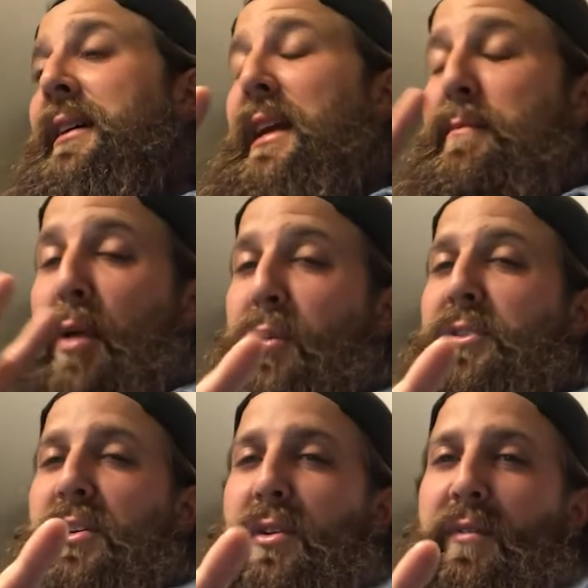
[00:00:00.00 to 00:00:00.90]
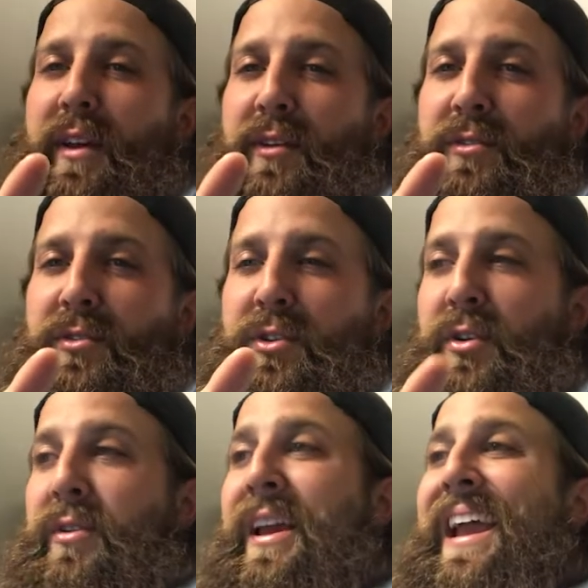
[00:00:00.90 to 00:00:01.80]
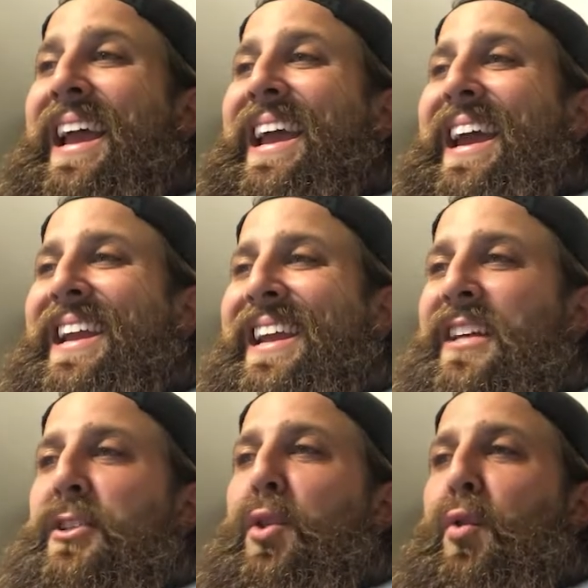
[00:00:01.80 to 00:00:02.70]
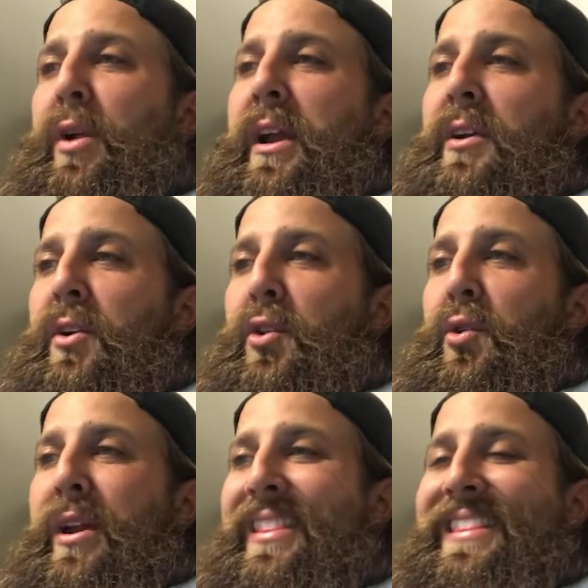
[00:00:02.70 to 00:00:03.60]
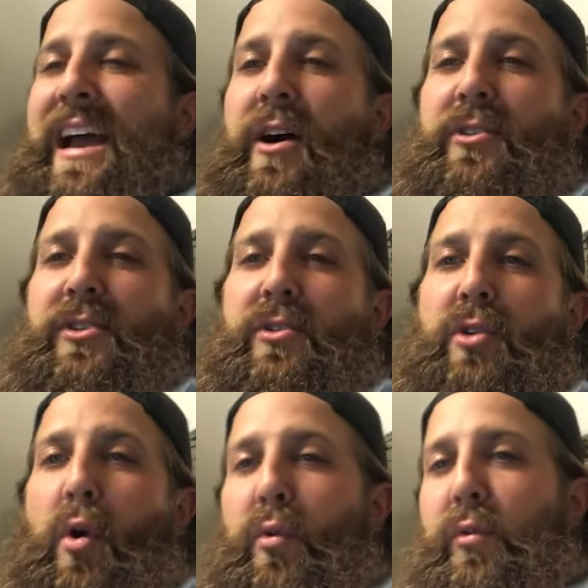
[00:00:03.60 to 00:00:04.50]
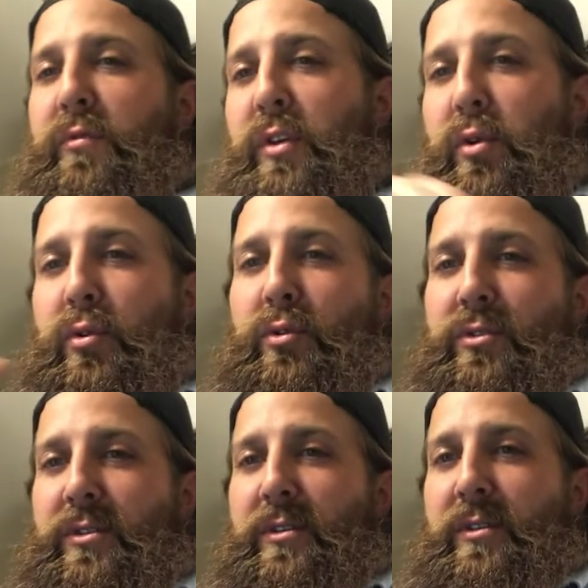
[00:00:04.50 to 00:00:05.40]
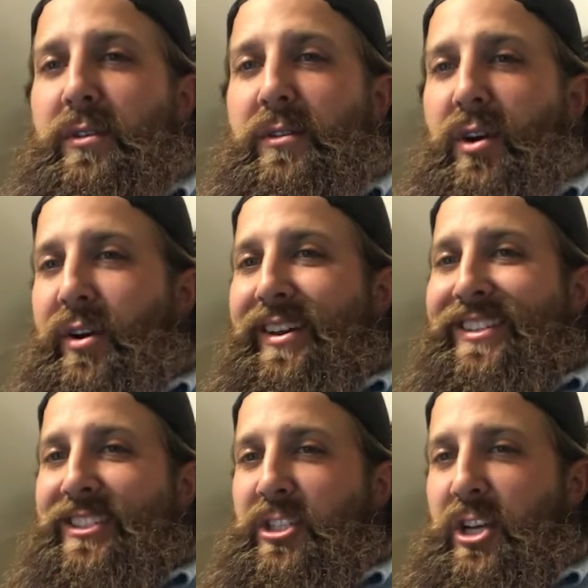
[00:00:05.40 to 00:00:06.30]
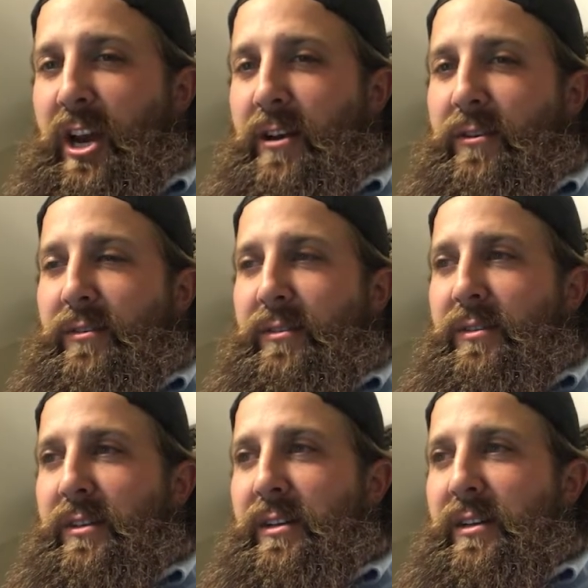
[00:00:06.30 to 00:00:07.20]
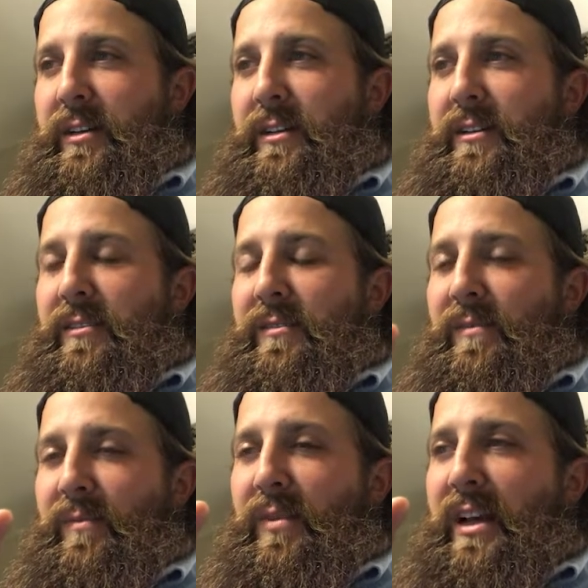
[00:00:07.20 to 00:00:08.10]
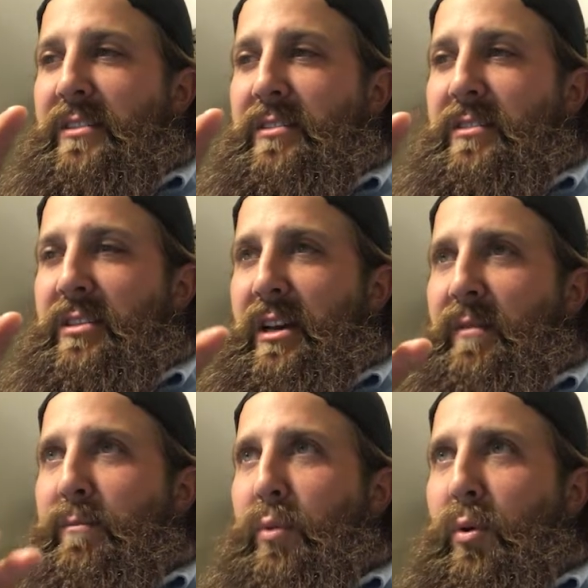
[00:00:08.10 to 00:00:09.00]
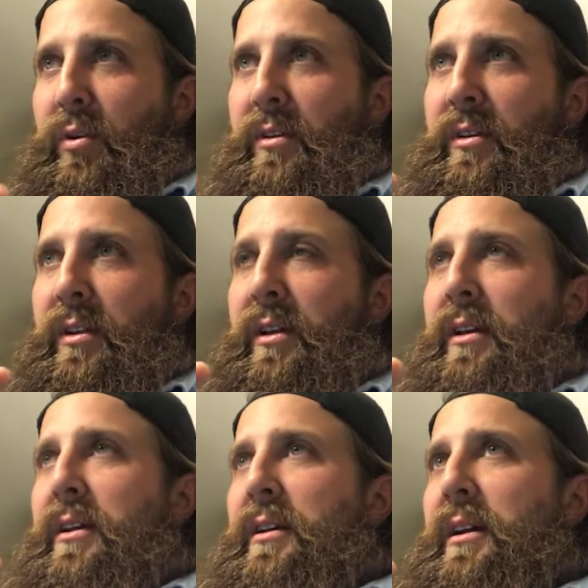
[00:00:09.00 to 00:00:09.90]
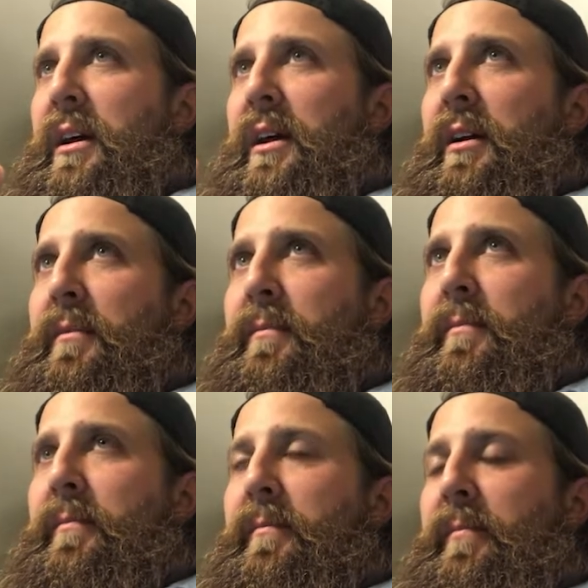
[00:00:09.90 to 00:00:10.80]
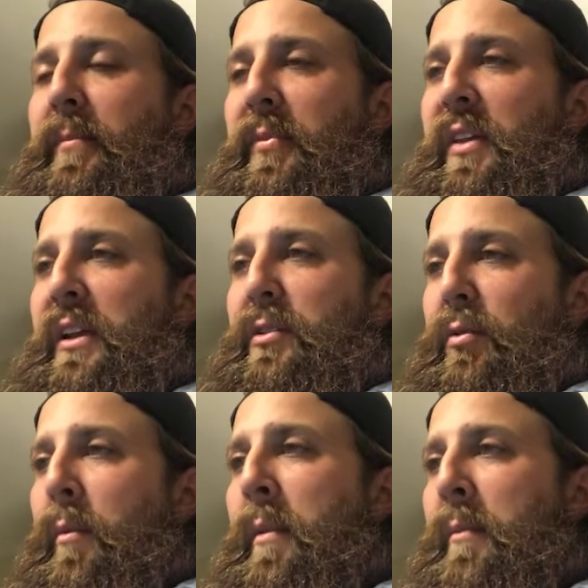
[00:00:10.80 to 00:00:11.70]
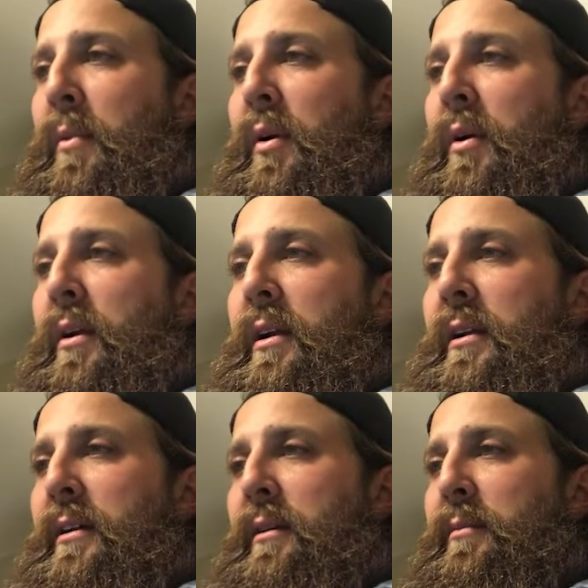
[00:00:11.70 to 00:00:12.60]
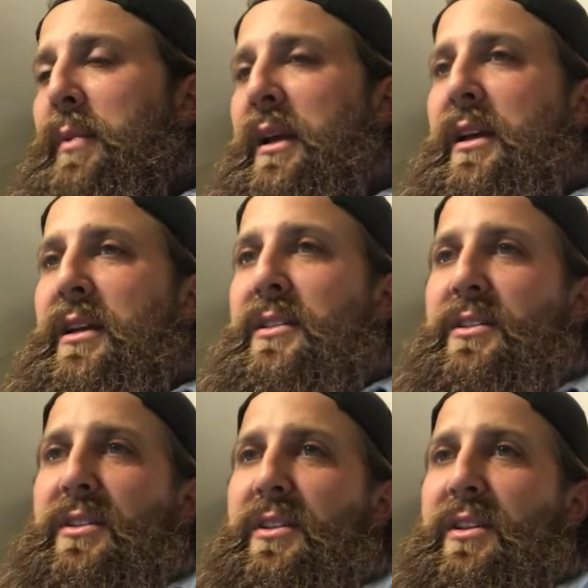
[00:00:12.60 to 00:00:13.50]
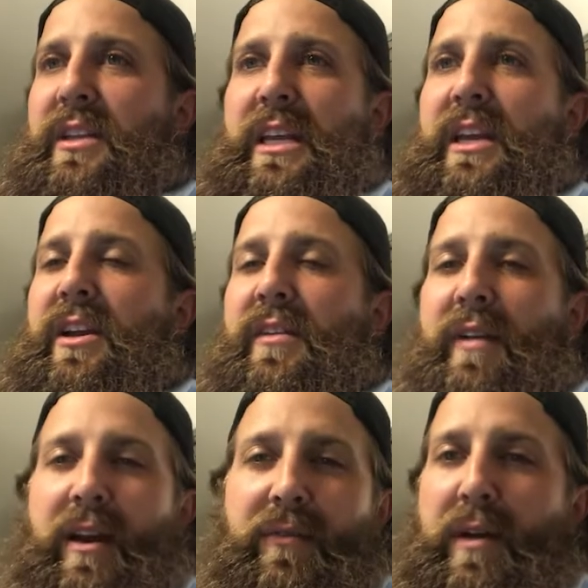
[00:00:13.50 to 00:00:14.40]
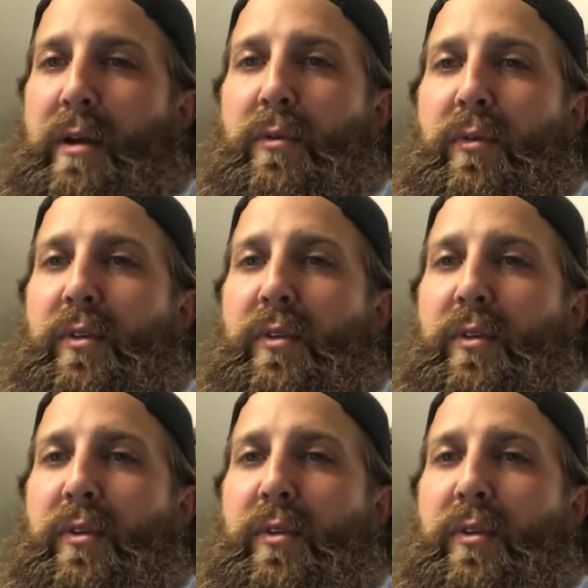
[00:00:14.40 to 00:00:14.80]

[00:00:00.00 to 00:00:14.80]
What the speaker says: He posted 2 videos in June, and he has 303,000 total views on his channel. That's an important thing to remember, because he could have had a viral